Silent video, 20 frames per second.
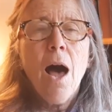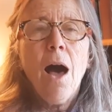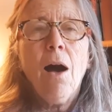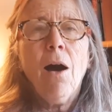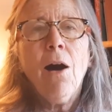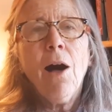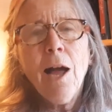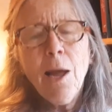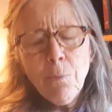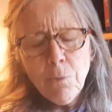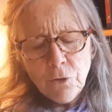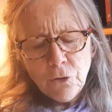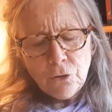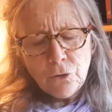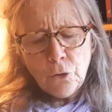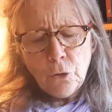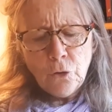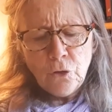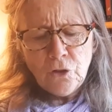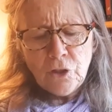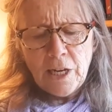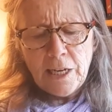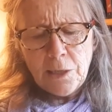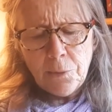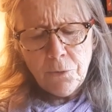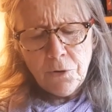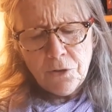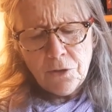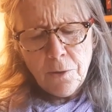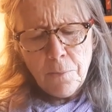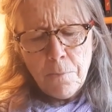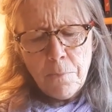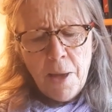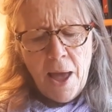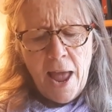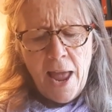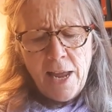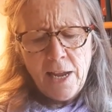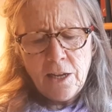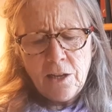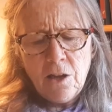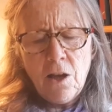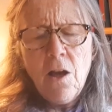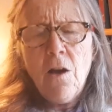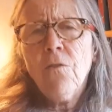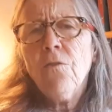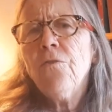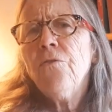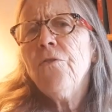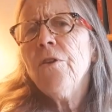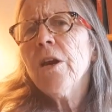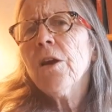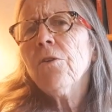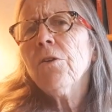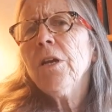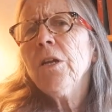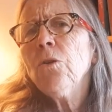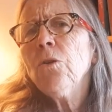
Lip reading: "I'm associated with a bank, a very